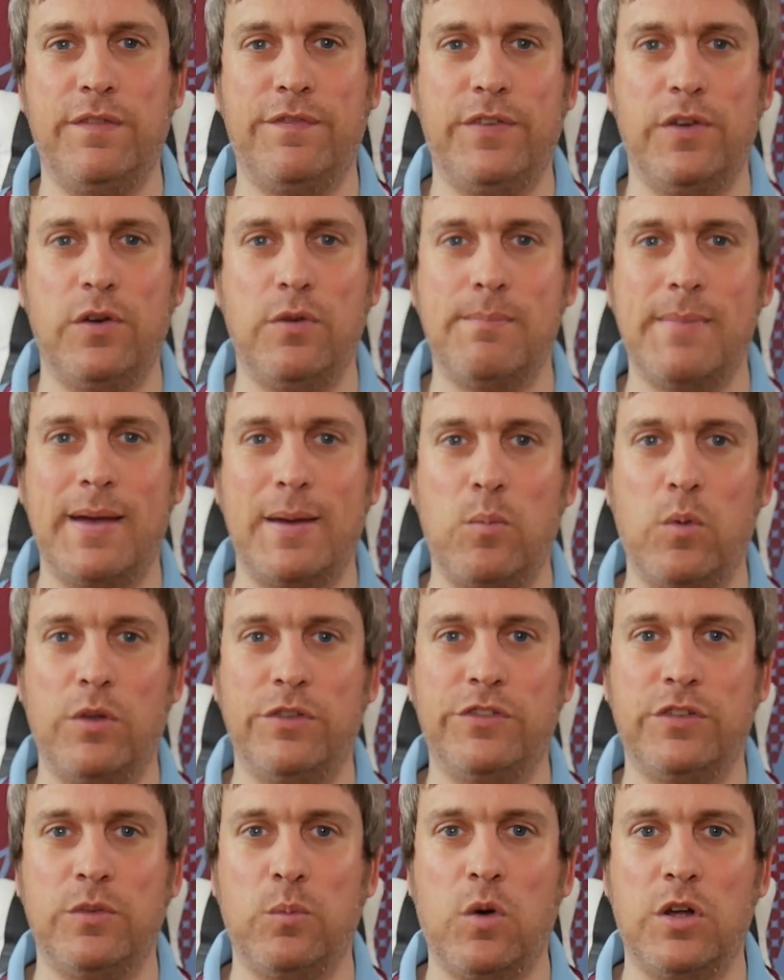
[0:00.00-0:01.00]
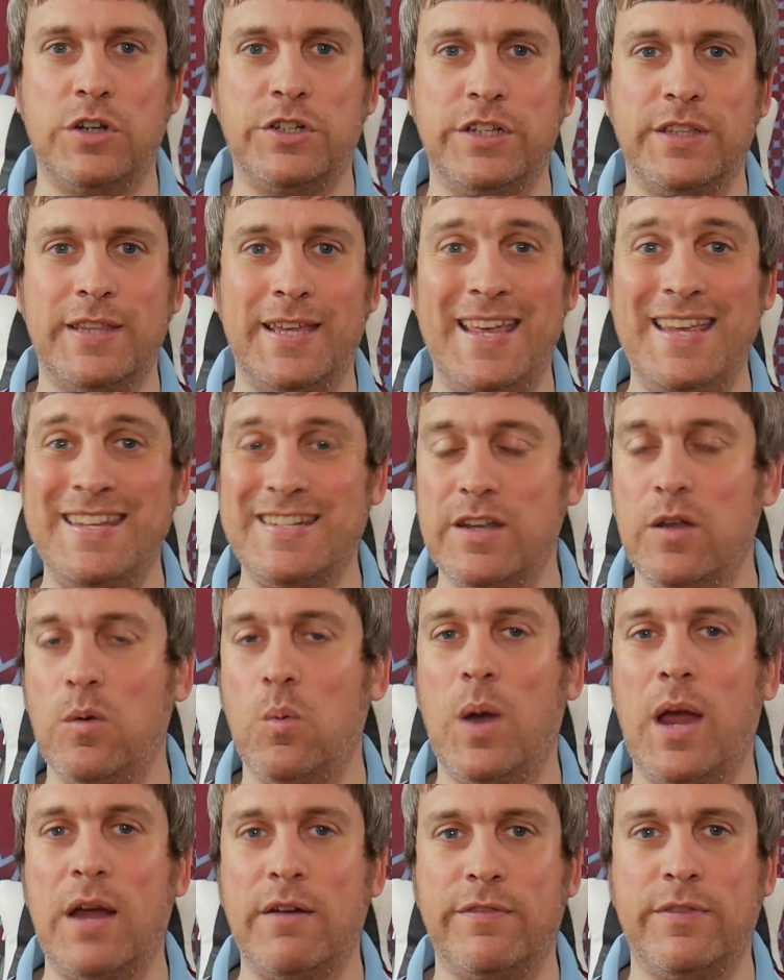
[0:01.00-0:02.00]
feel may want to watch it that isn't
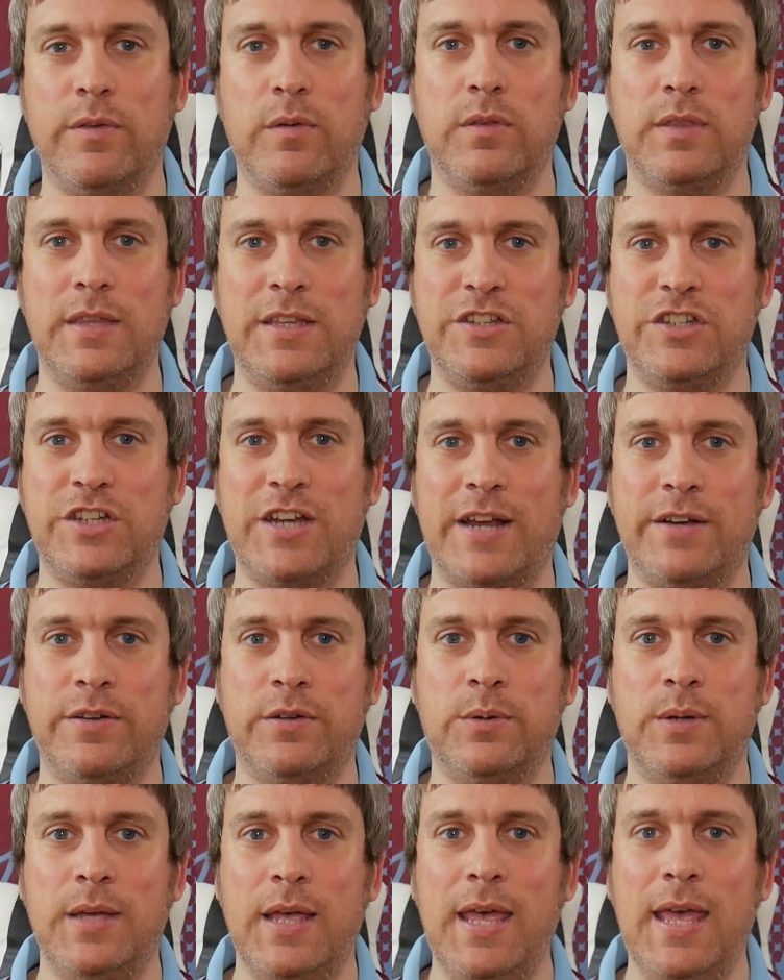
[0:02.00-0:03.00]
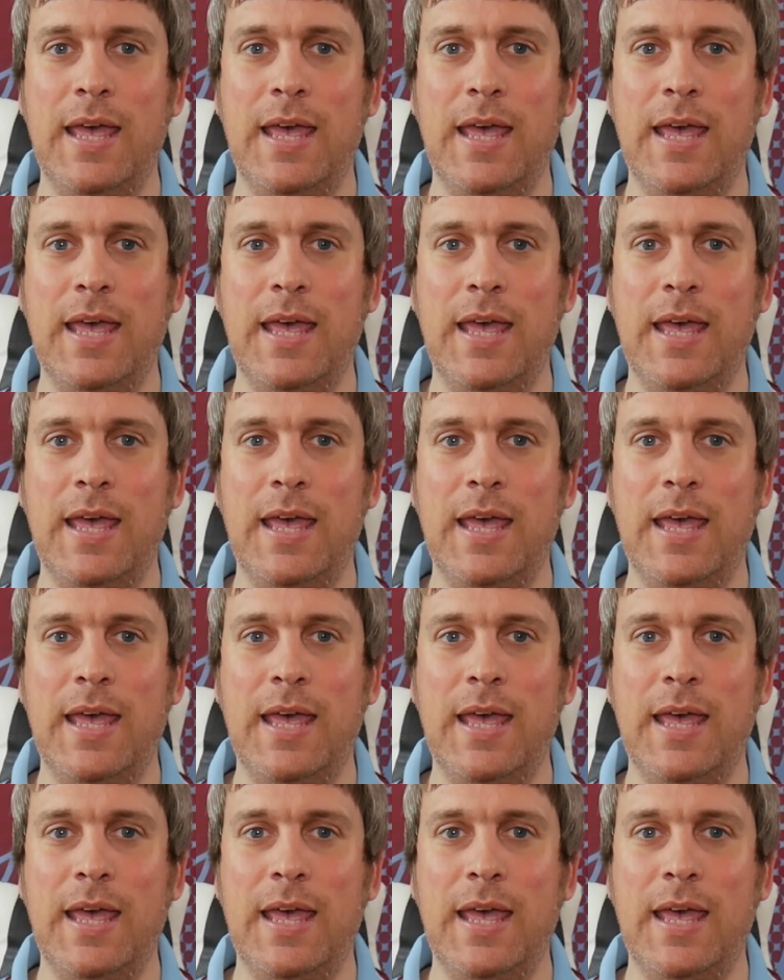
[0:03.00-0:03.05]
aware of this channel.